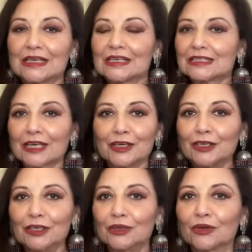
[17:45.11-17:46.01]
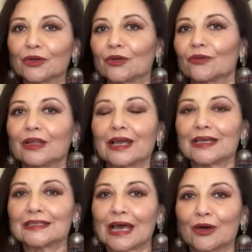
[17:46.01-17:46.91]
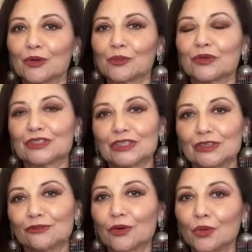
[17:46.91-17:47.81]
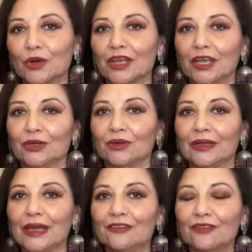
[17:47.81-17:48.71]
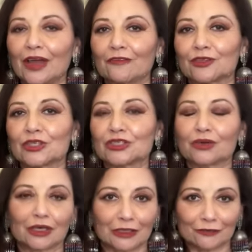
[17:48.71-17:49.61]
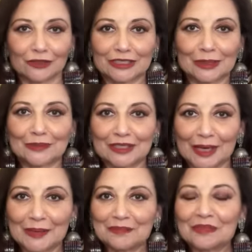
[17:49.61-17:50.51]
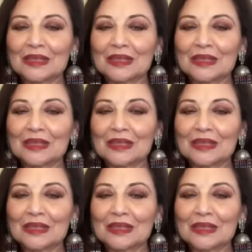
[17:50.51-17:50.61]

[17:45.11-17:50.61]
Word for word: Suddenly, you're going to realize how to proceed forward in your life after struggling for some time.